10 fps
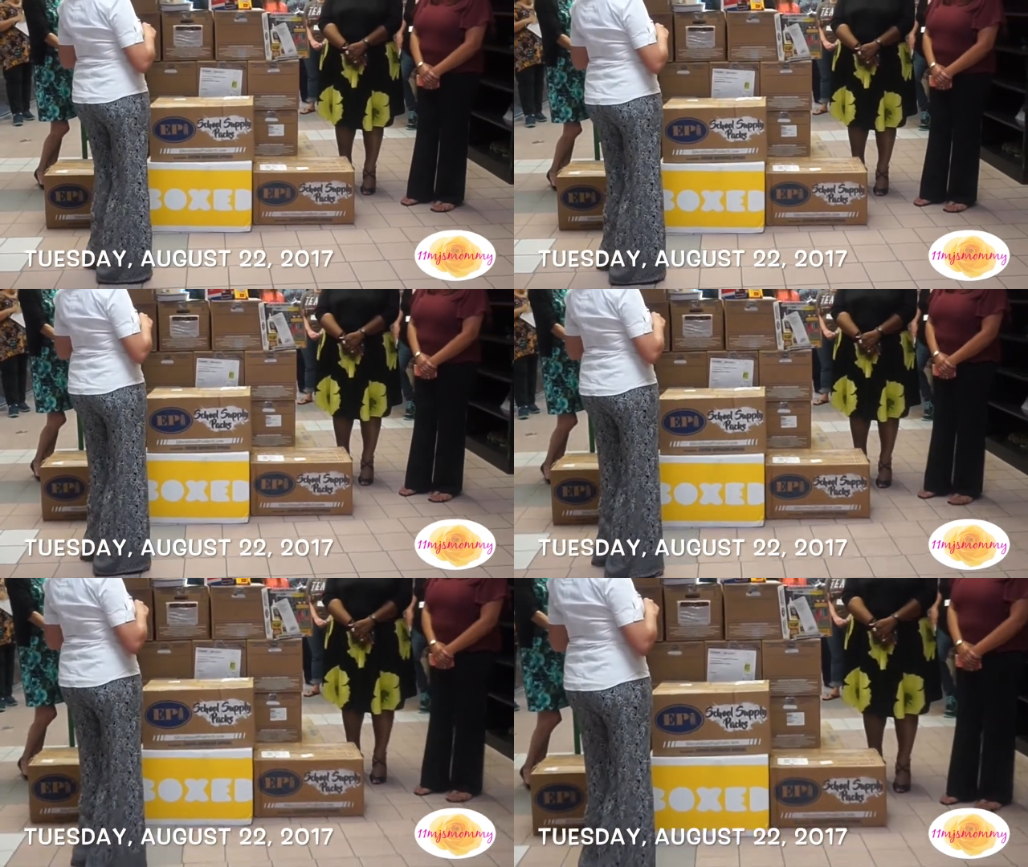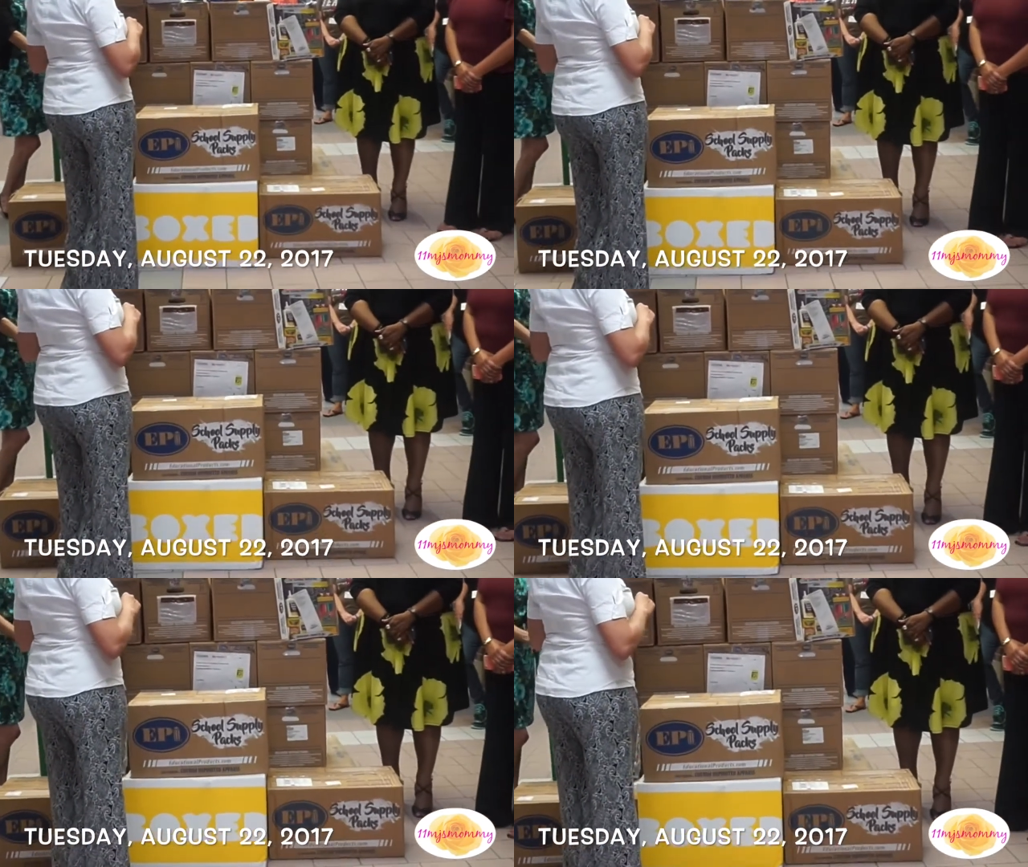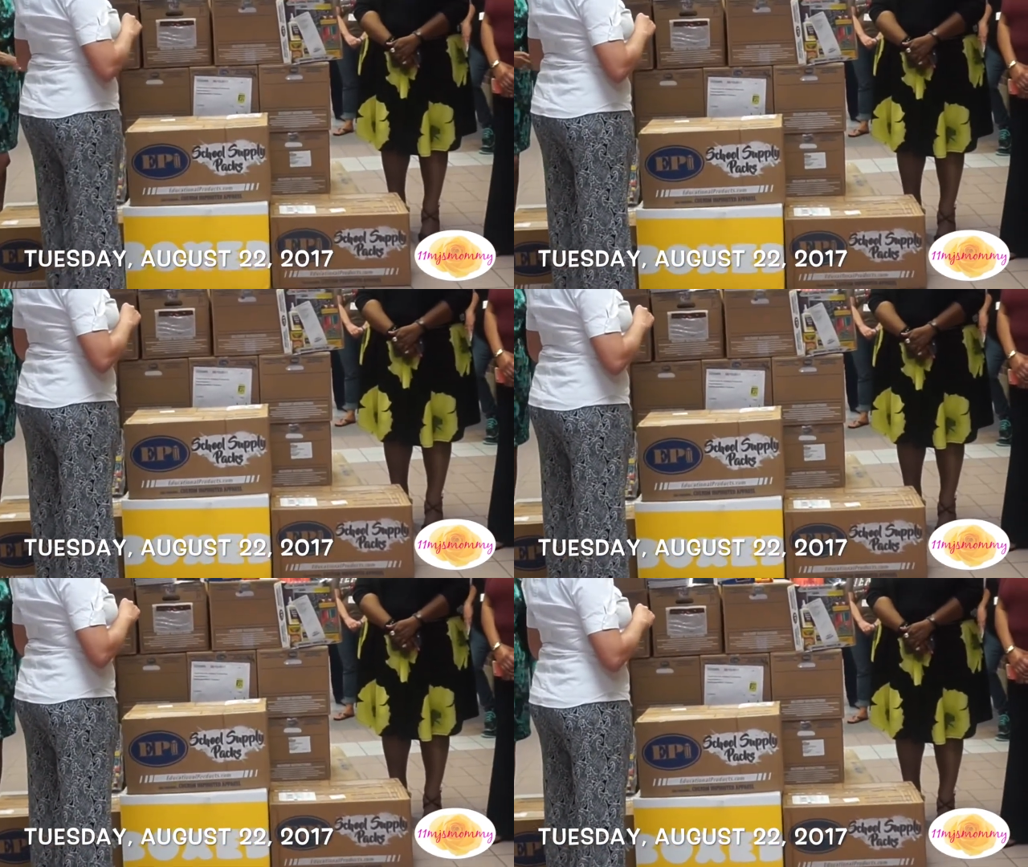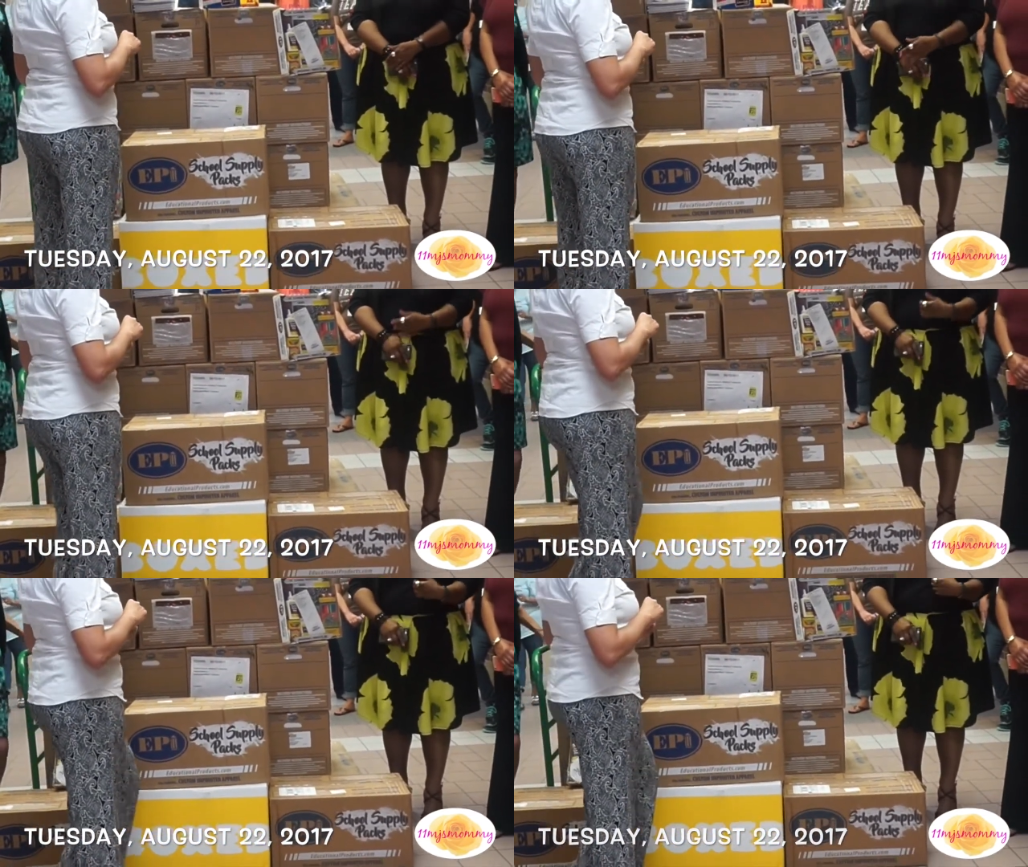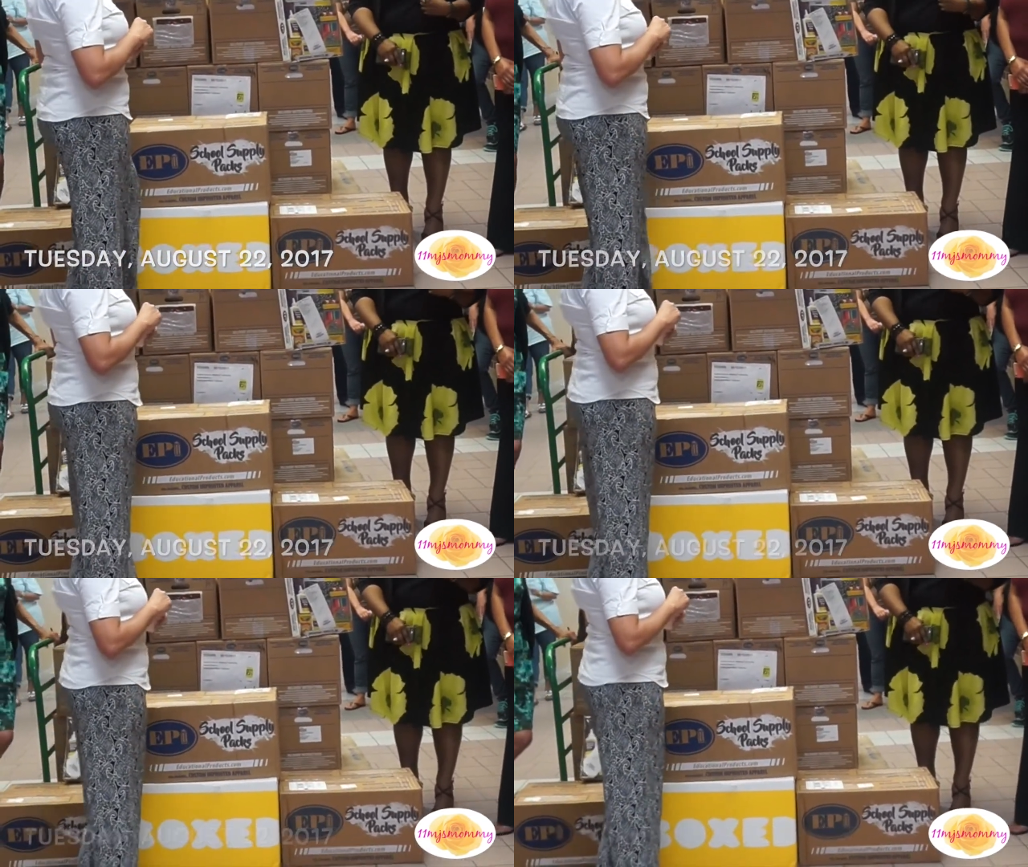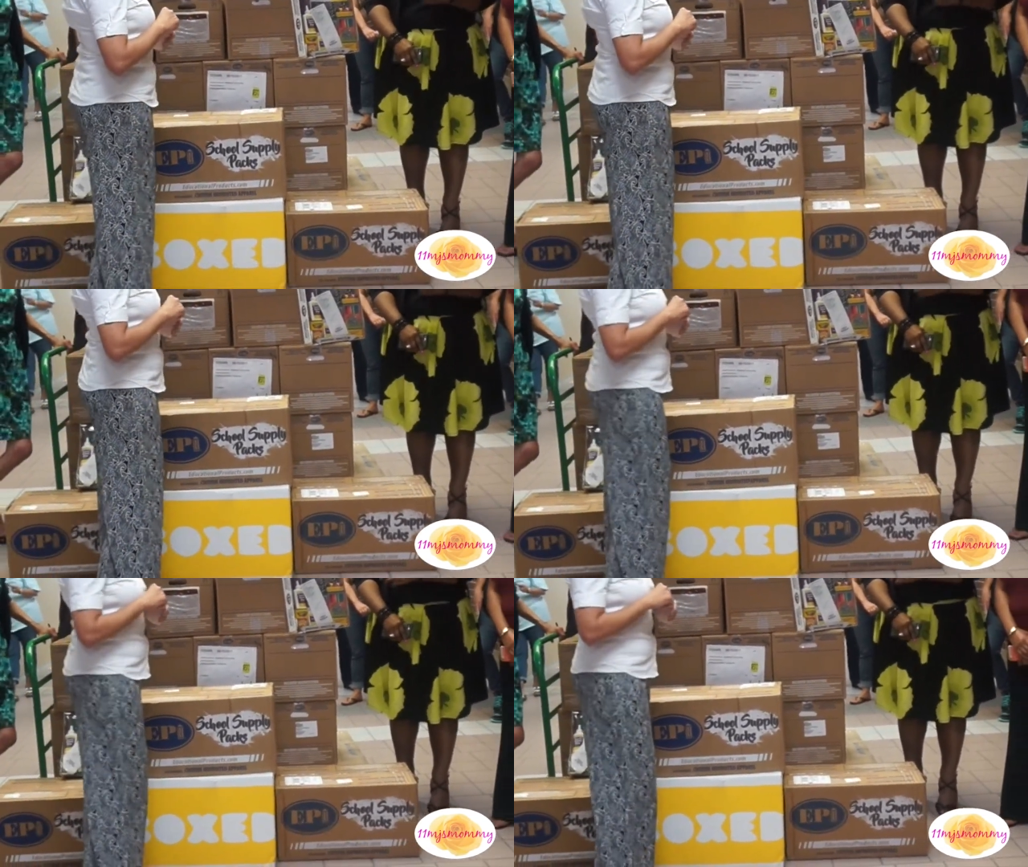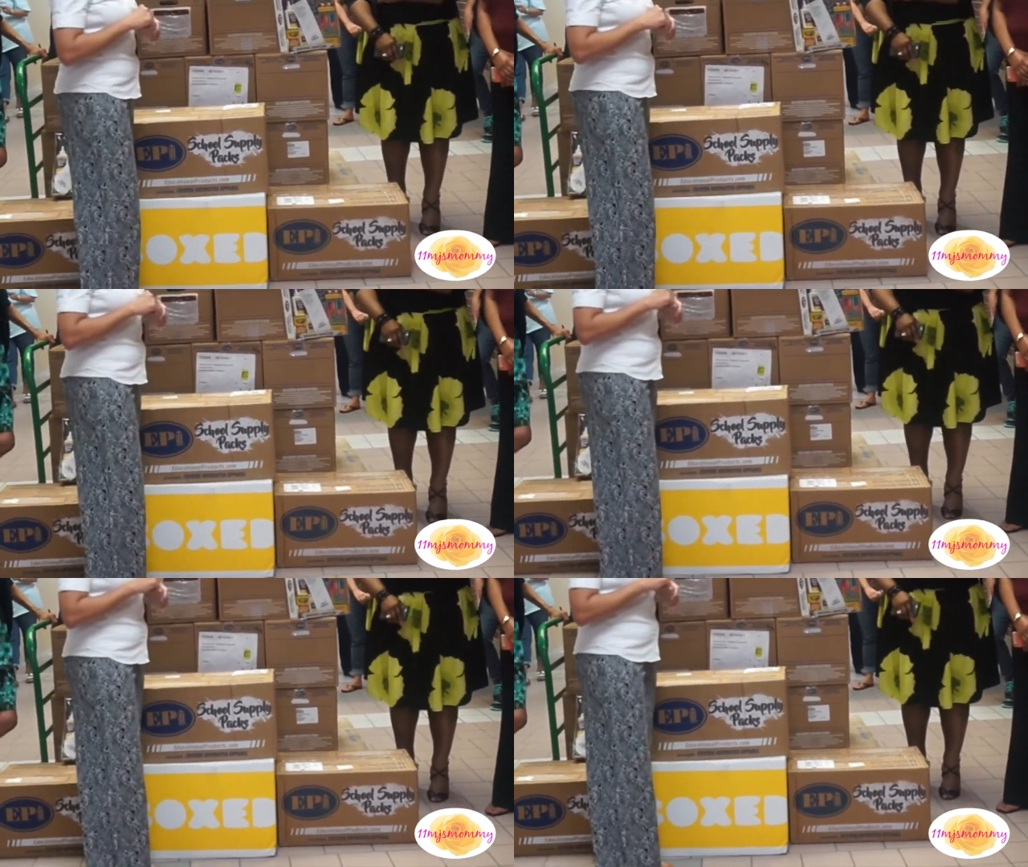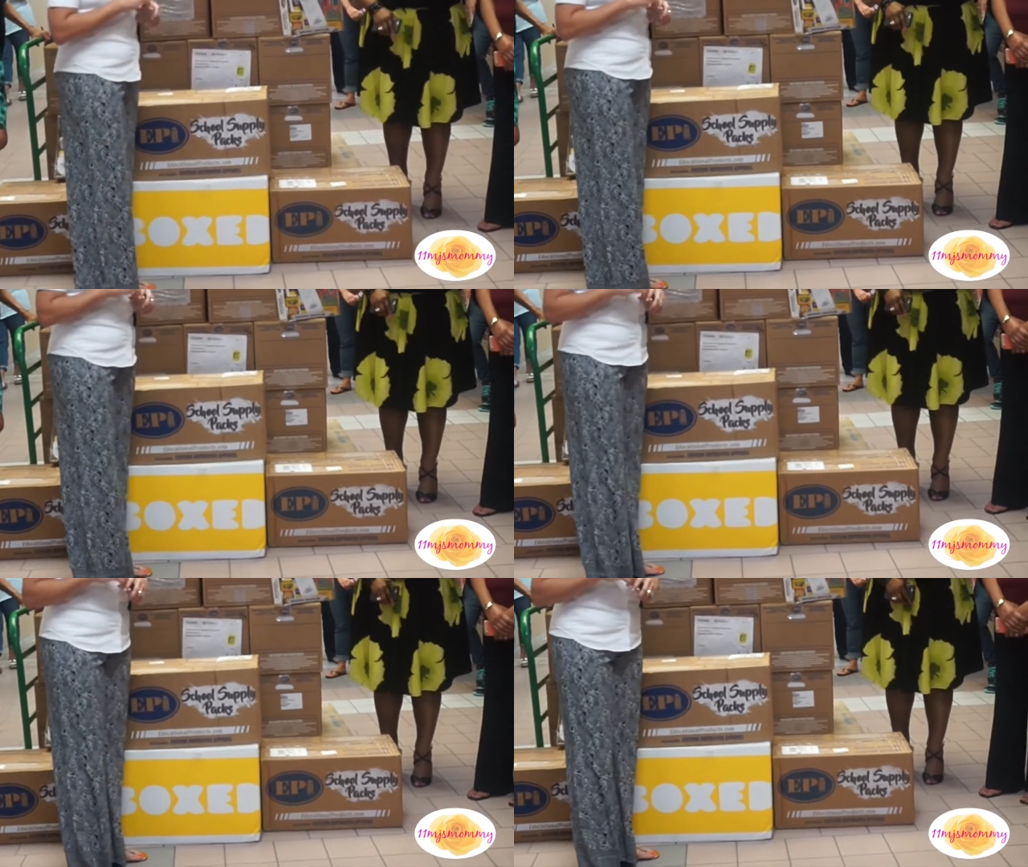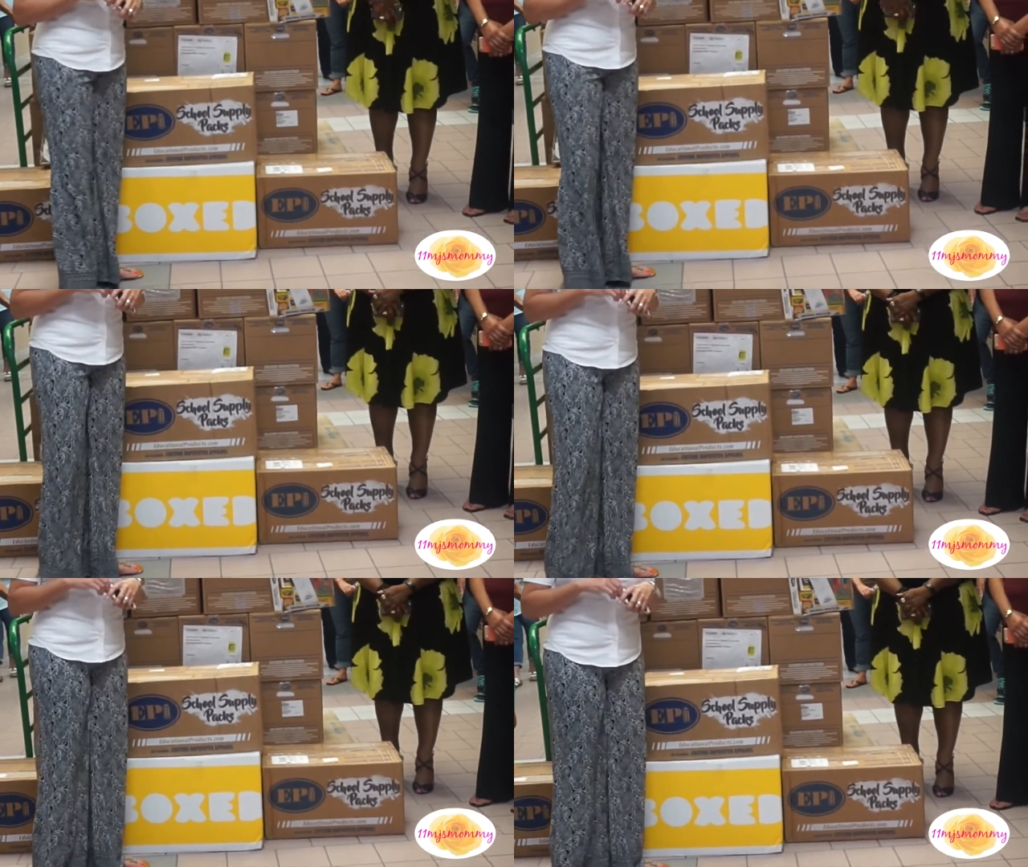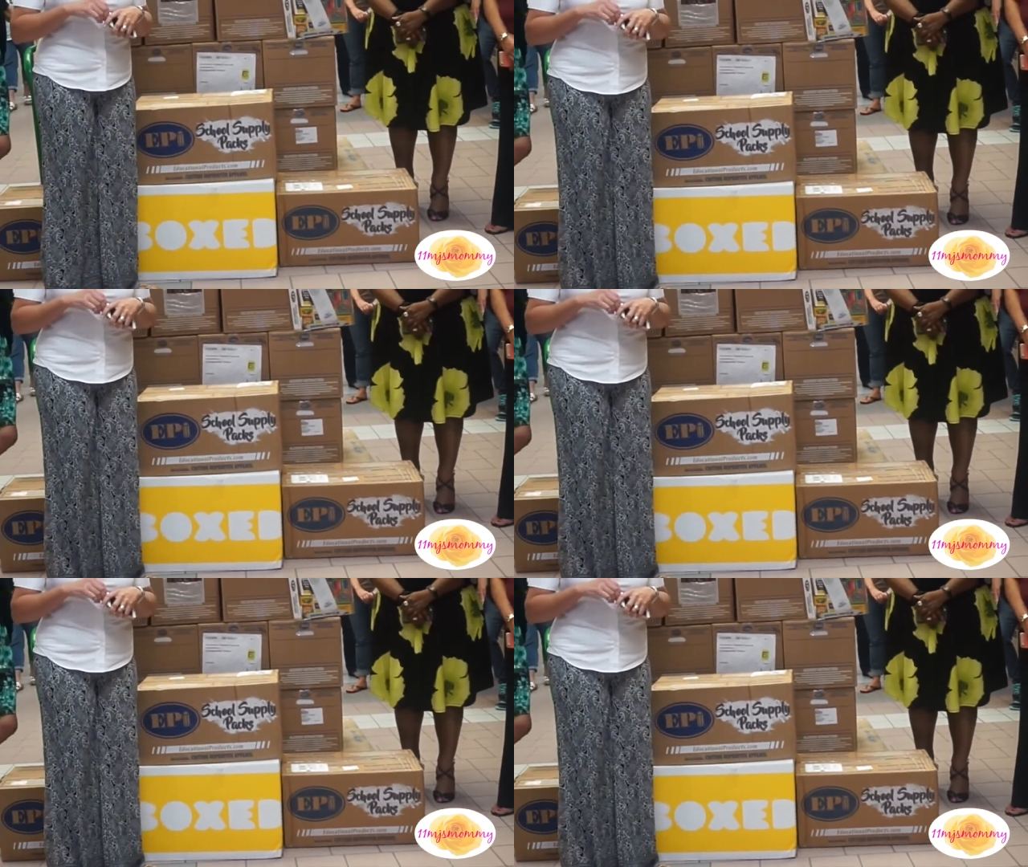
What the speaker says: Nobody's mouth can be seen.